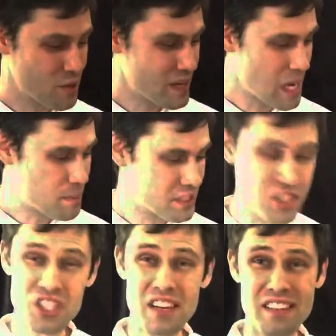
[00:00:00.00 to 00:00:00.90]
you were able to
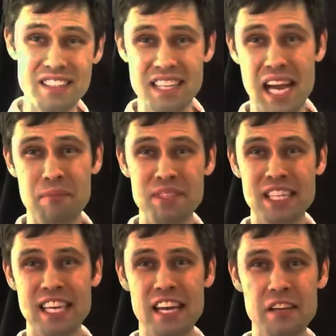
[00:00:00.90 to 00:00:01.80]
share this time
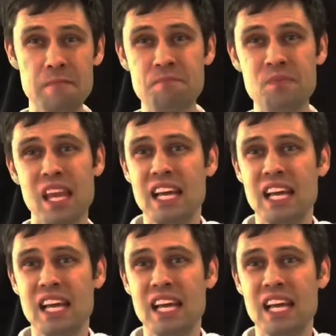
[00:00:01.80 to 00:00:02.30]
together.